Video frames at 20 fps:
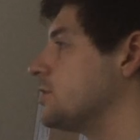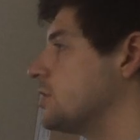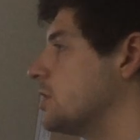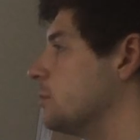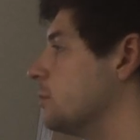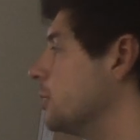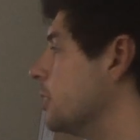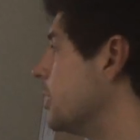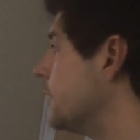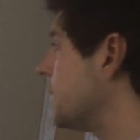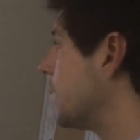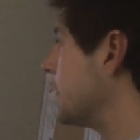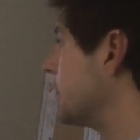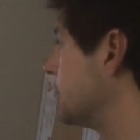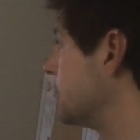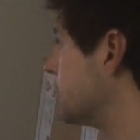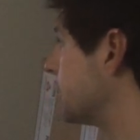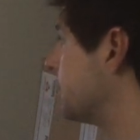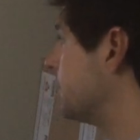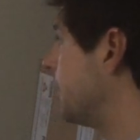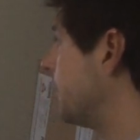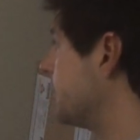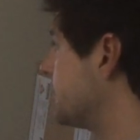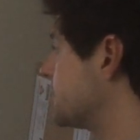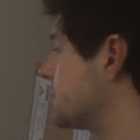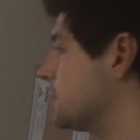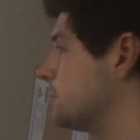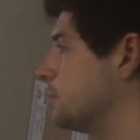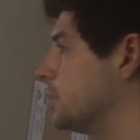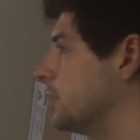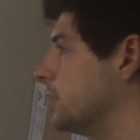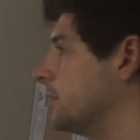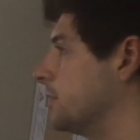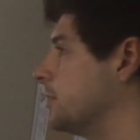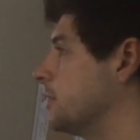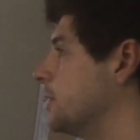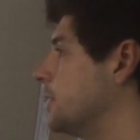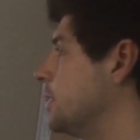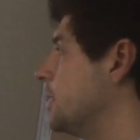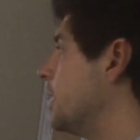similar, they look very similar.
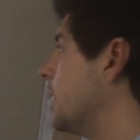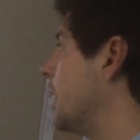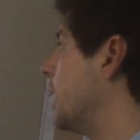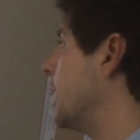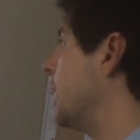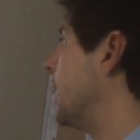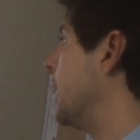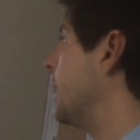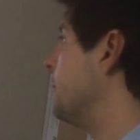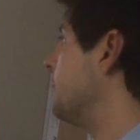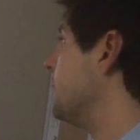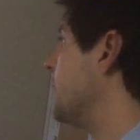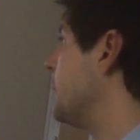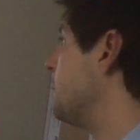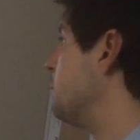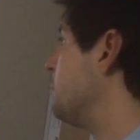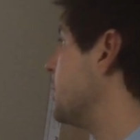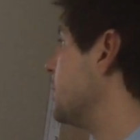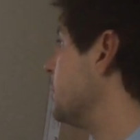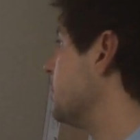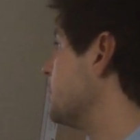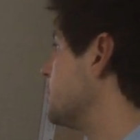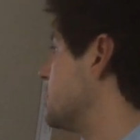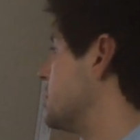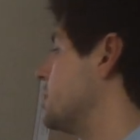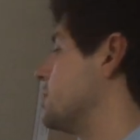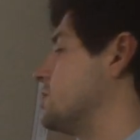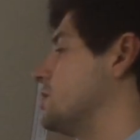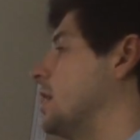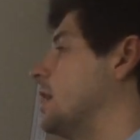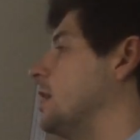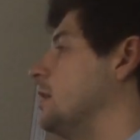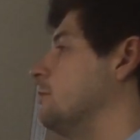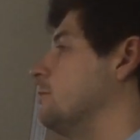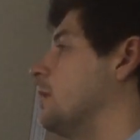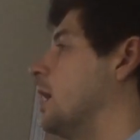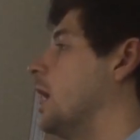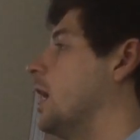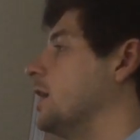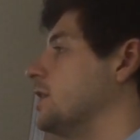They're built to the
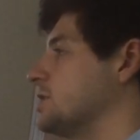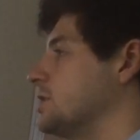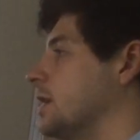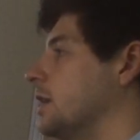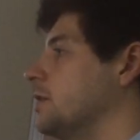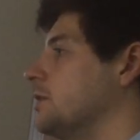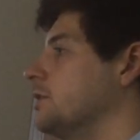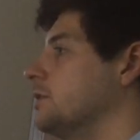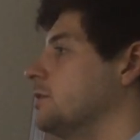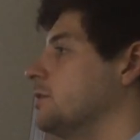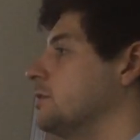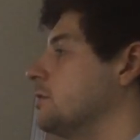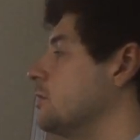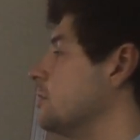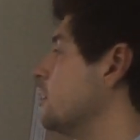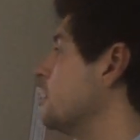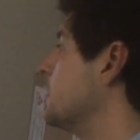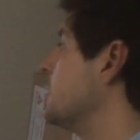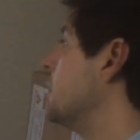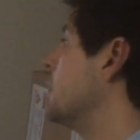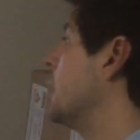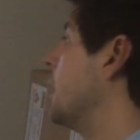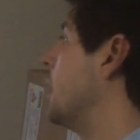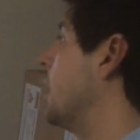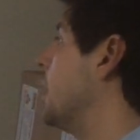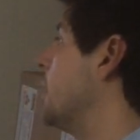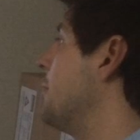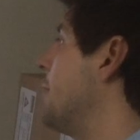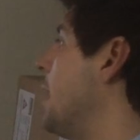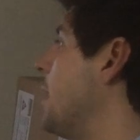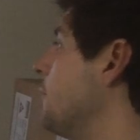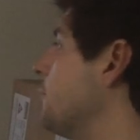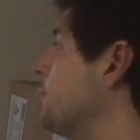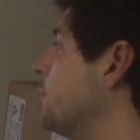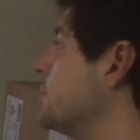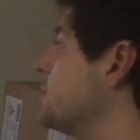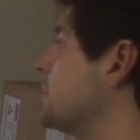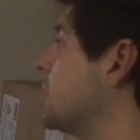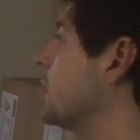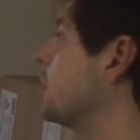same high standard.
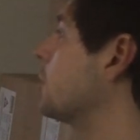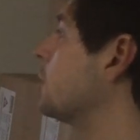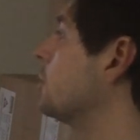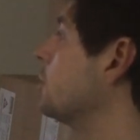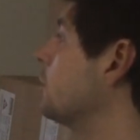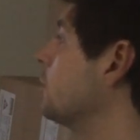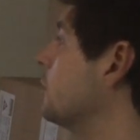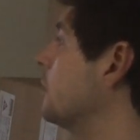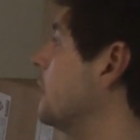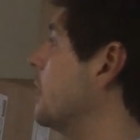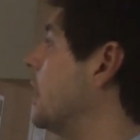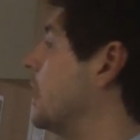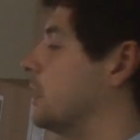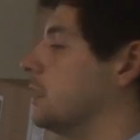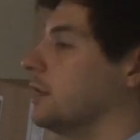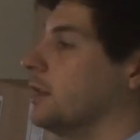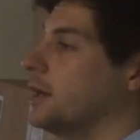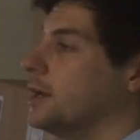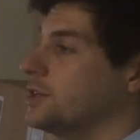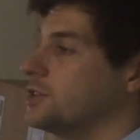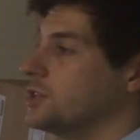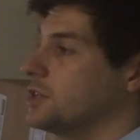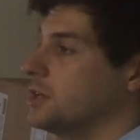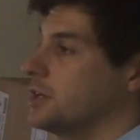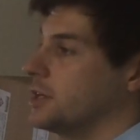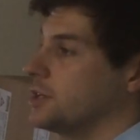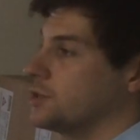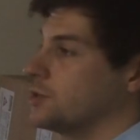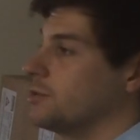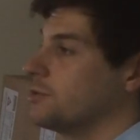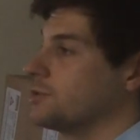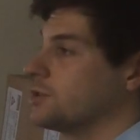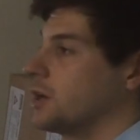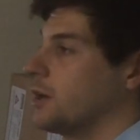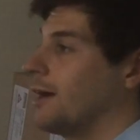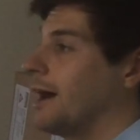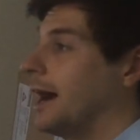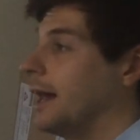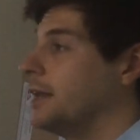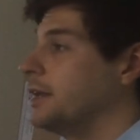Every single analyzer is
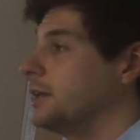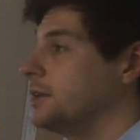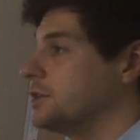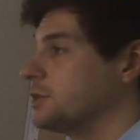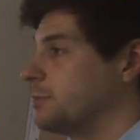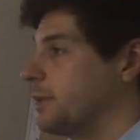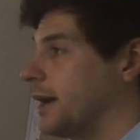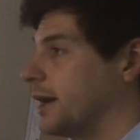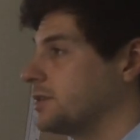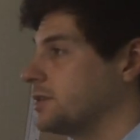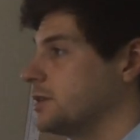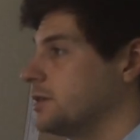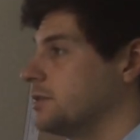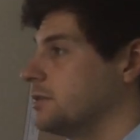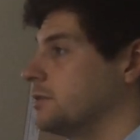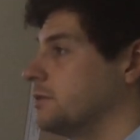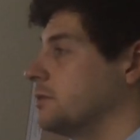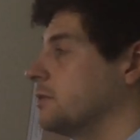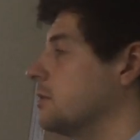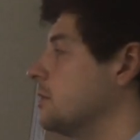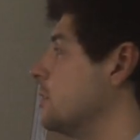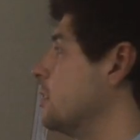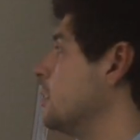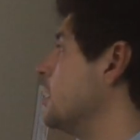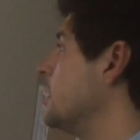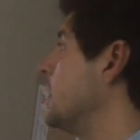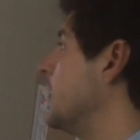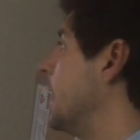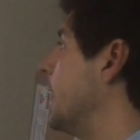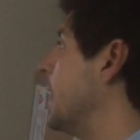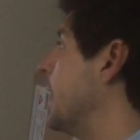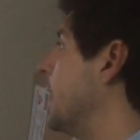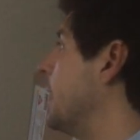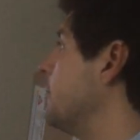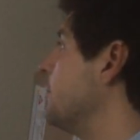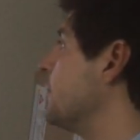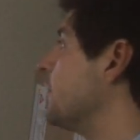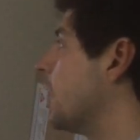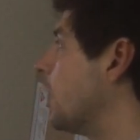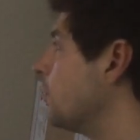also hand inspected.
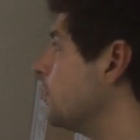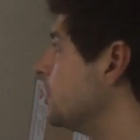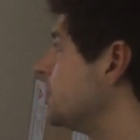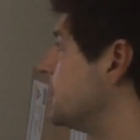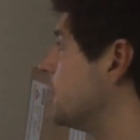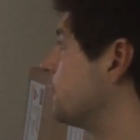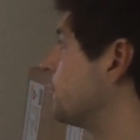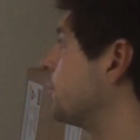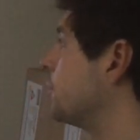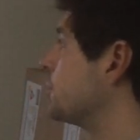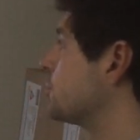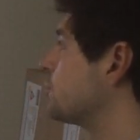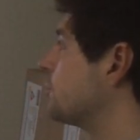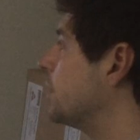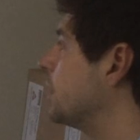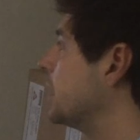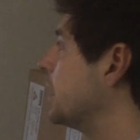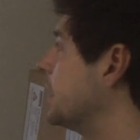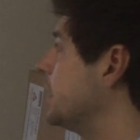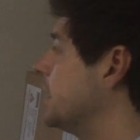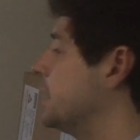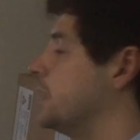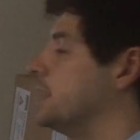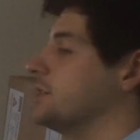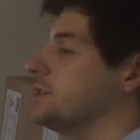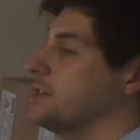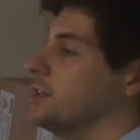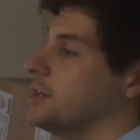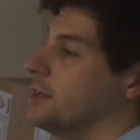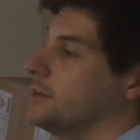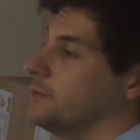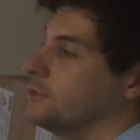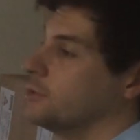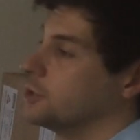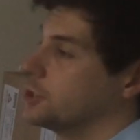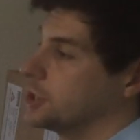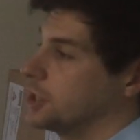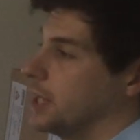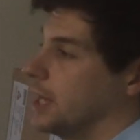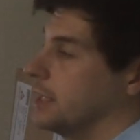The only difference really is the
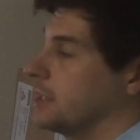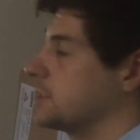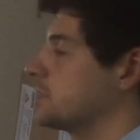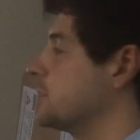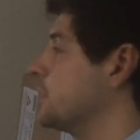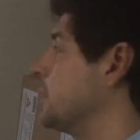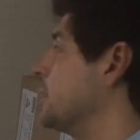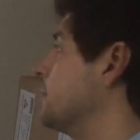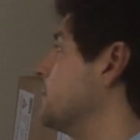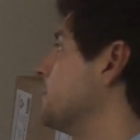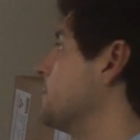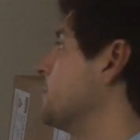functionality.